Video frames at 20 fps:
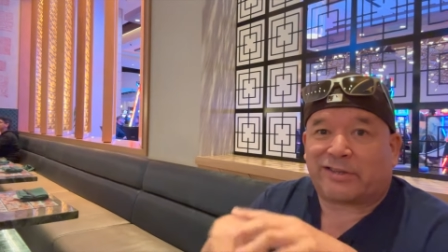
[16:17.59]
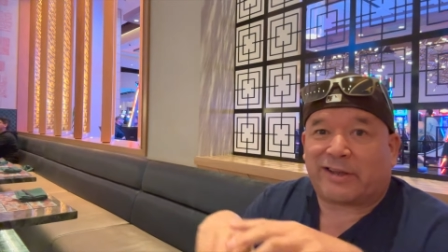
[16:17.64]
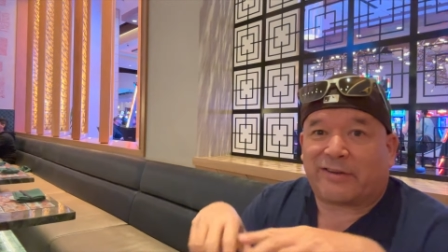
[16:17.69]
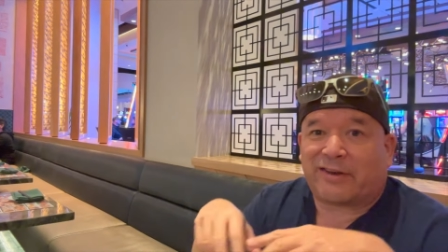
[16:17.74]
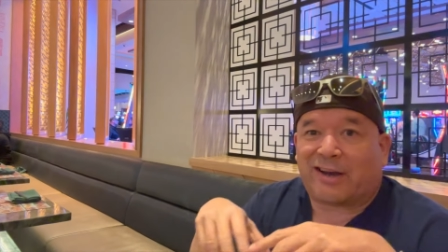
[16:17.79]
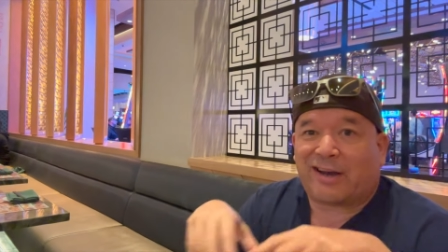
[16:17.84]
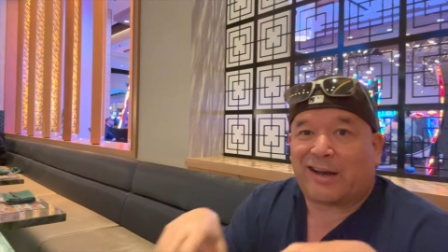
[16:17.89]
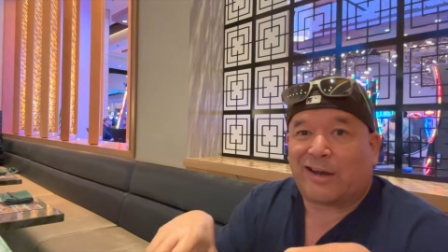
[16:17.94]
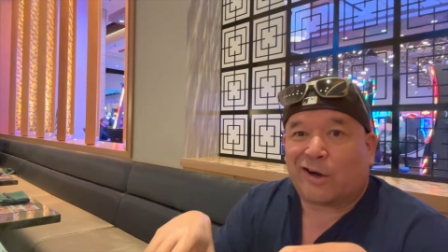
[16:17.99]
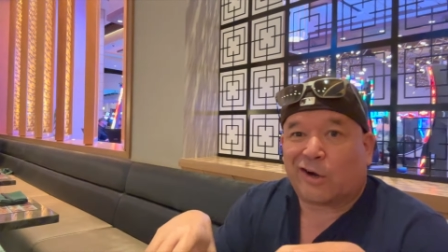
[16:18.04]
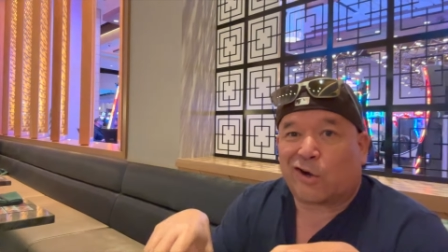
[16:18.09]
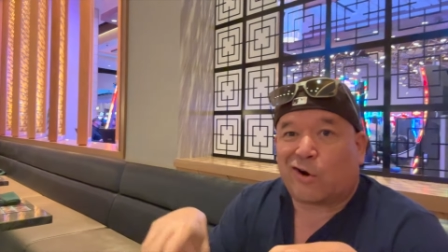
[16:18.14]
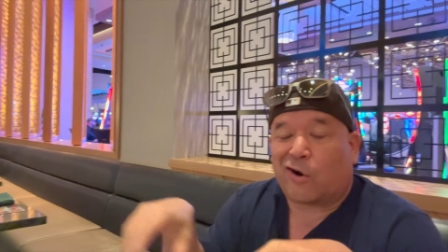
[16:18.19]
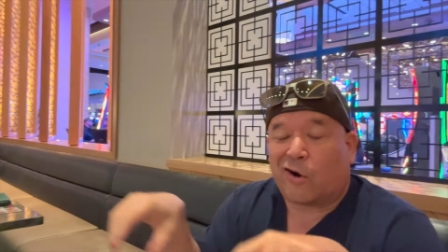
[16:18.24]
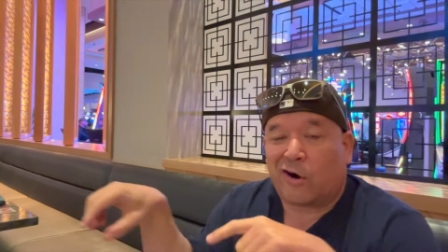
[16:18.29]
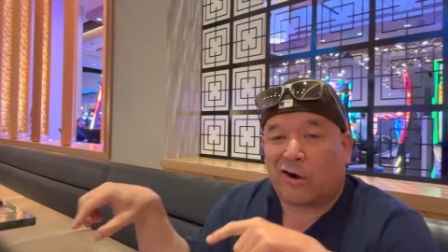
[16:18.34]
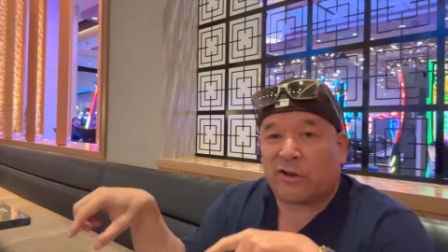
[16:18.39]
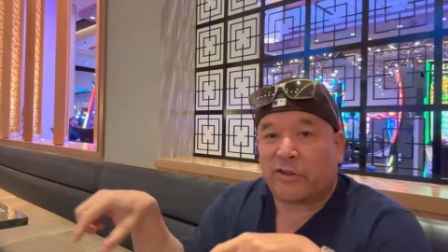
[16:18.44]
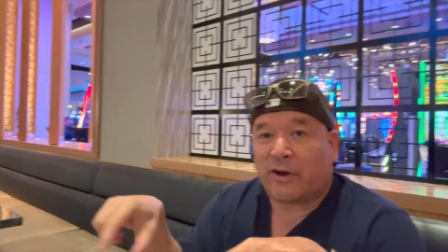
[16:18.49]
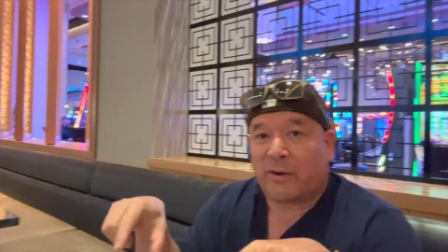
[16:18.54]
they they're got it
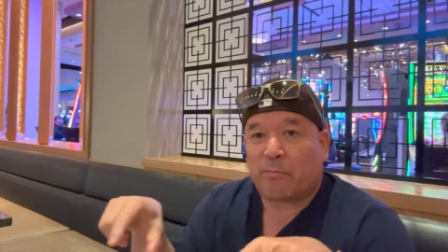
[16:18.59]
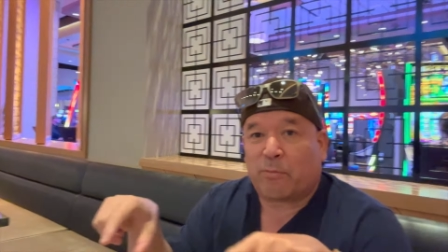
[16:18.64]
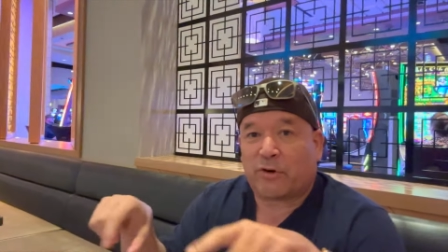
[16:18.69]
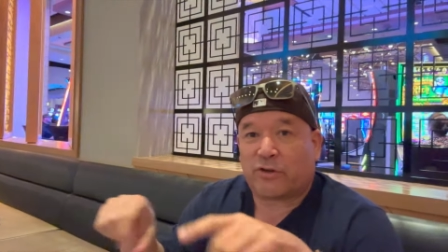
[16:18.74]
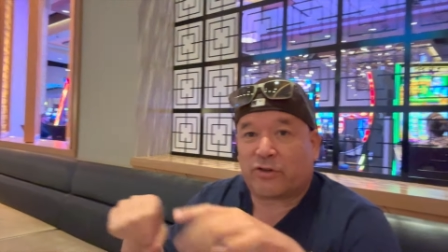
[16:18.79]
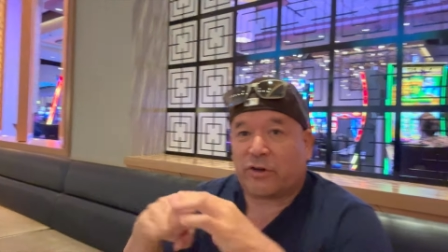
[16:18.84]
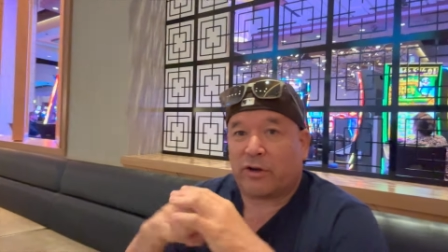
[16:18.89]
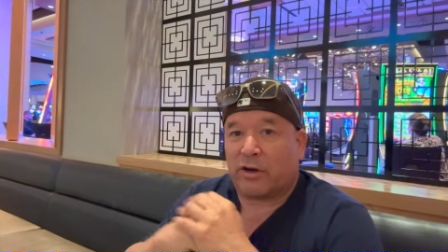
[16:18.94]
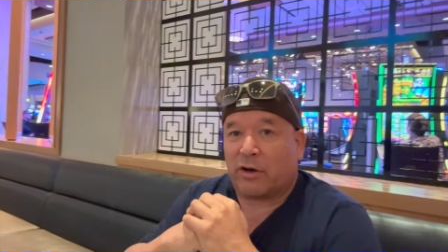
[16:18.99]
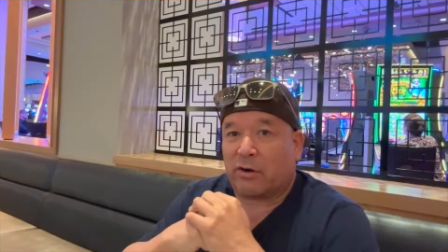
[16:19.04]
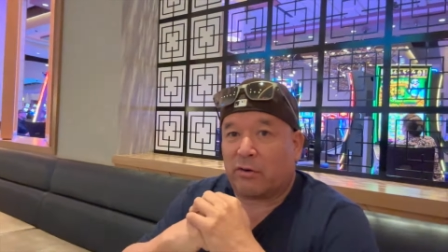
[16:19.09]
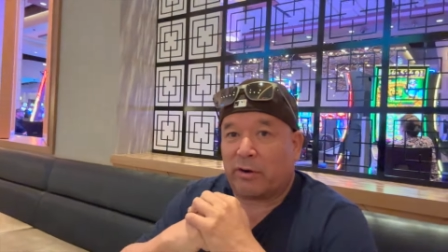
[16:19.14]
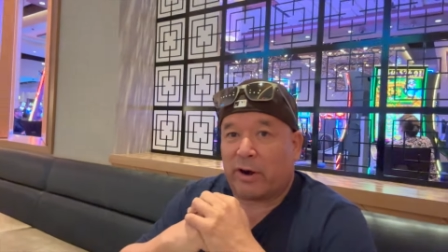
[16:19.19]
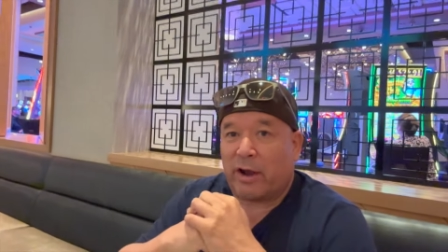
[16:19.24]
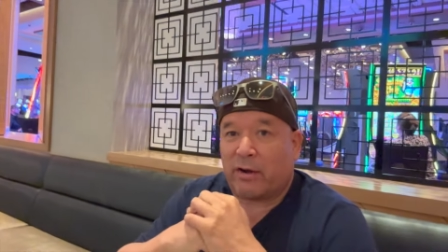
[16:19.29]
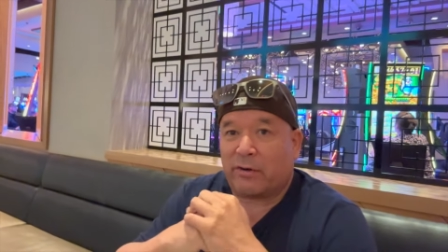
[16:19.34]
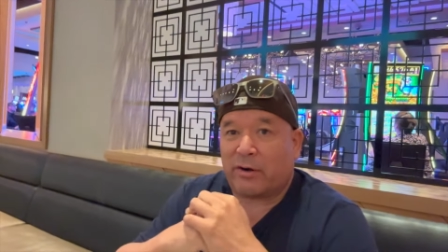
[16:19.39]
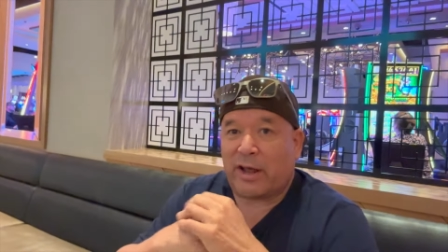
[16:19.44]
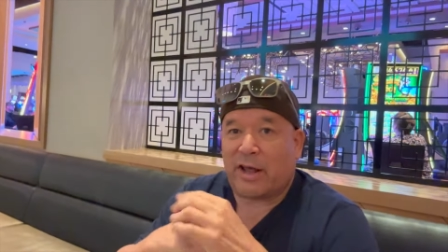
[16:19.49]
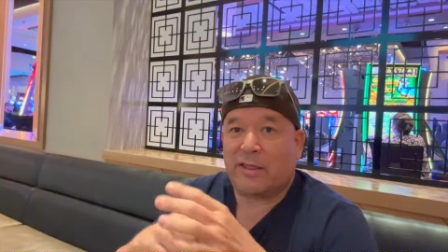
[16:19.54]
cart and and pushing
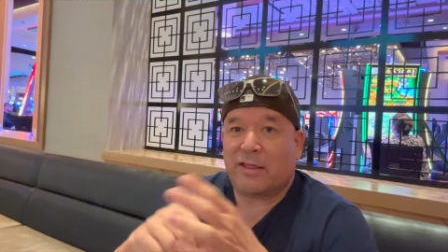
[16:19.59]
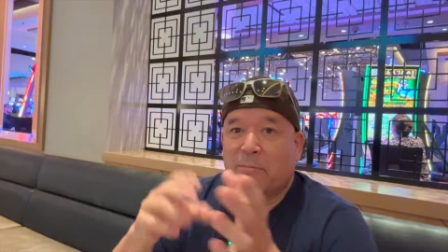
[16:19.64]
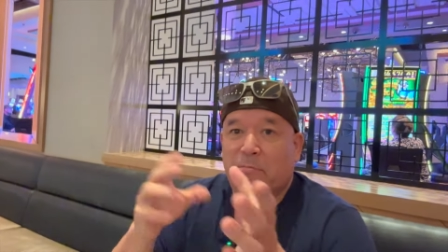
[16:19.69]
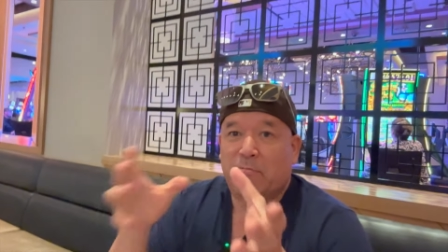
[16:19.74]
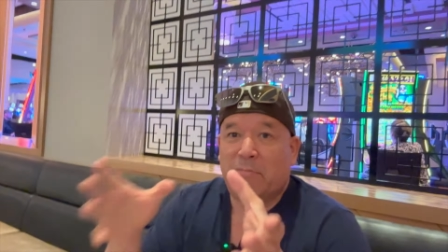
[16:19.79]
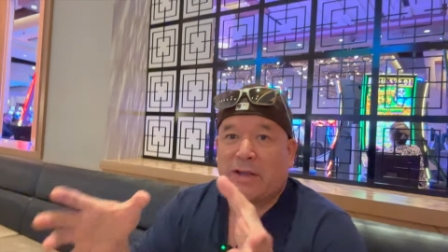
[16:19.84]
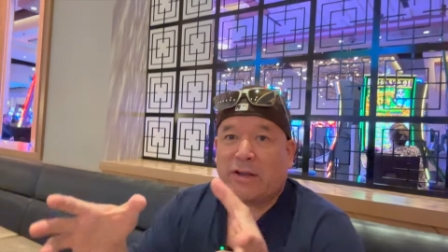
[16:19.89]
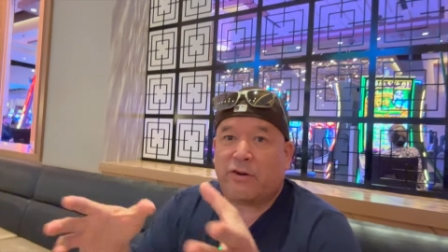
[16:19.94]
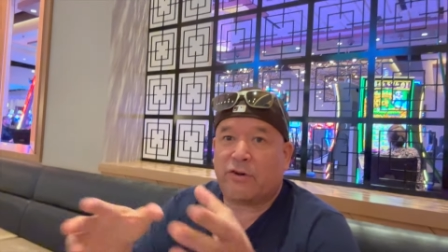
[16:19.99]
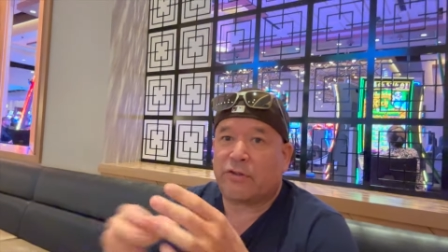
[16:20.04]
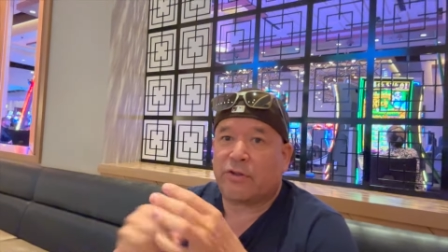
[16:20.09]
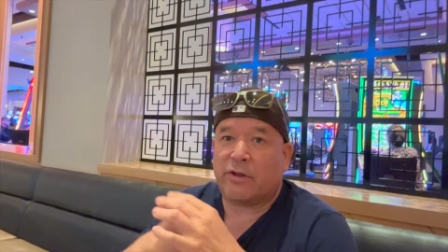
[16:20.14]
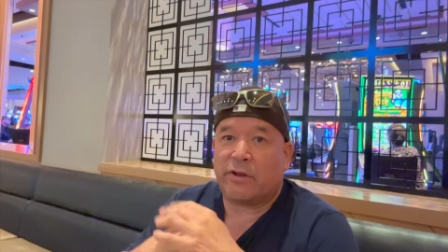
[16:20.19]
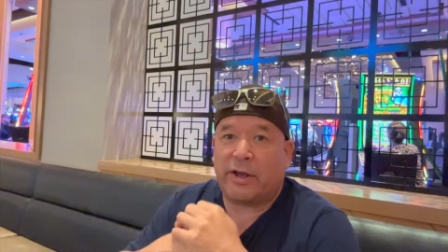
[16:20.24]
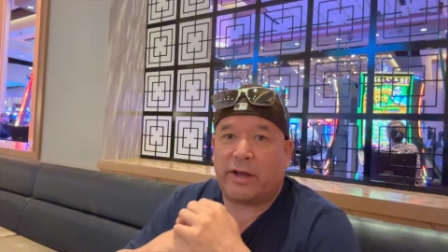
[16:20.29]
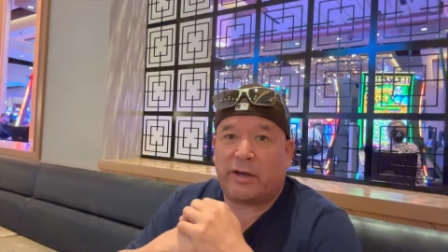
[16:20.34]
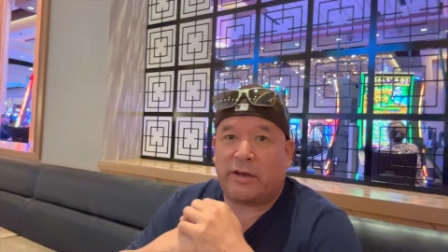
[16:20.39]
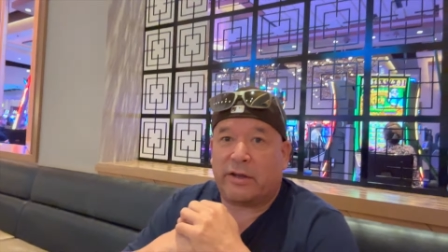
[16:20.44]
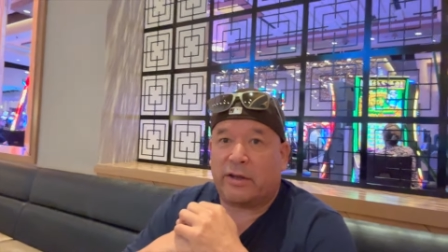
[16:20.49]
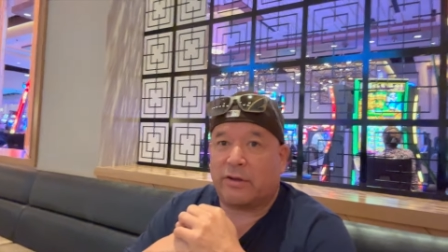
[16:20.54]
around, the the the the meaner
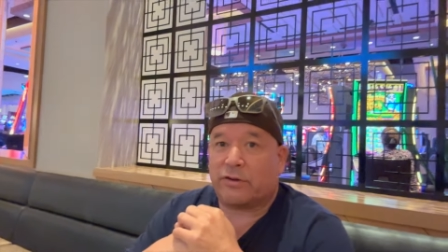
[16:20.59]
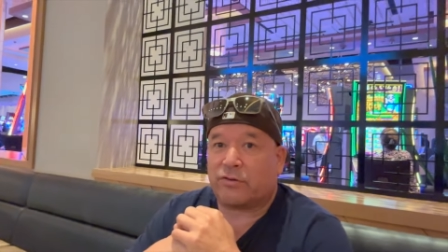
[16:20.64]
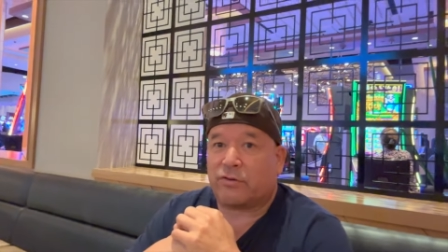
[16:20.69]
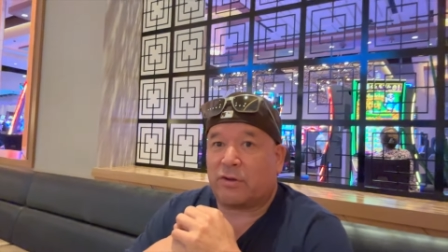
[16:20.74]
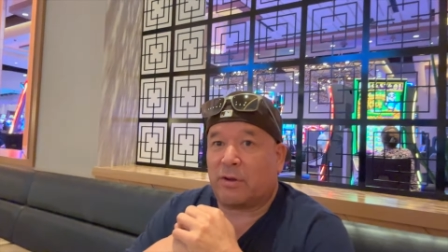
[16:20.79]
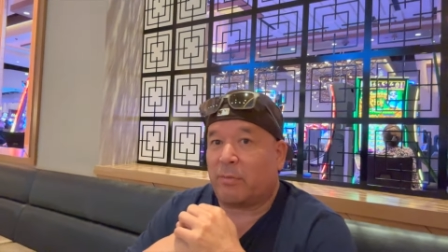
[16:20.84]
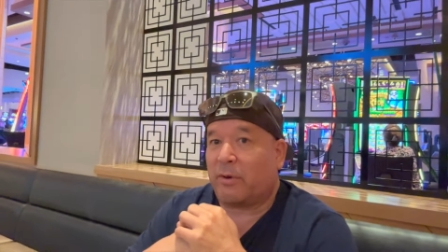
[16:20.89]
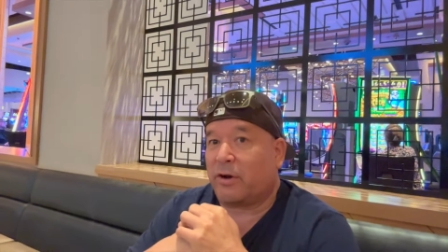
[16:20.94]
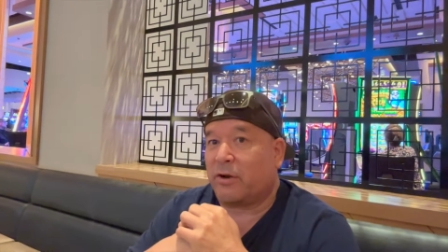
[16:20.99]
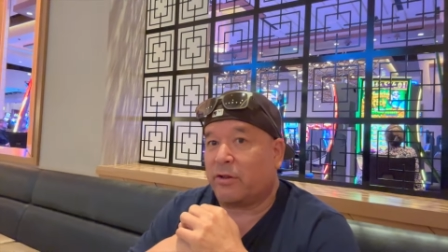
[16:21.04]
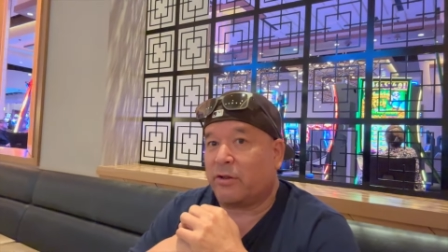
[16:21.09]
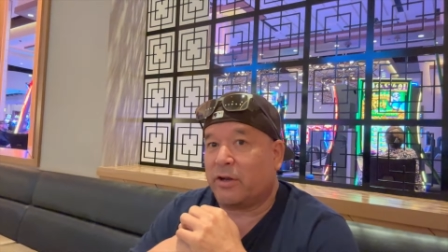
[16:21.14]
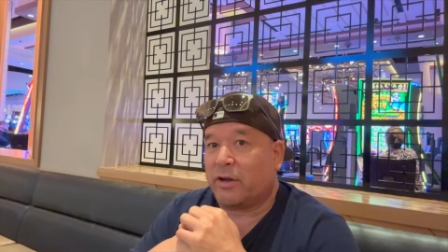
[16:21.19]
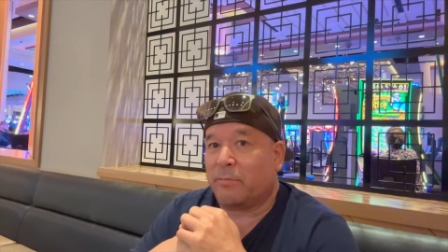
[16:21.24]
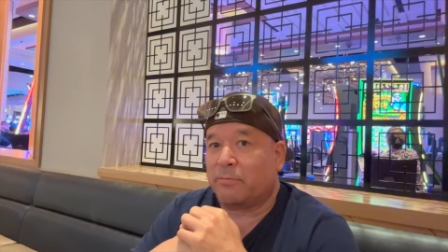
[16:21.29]
lady is, is. better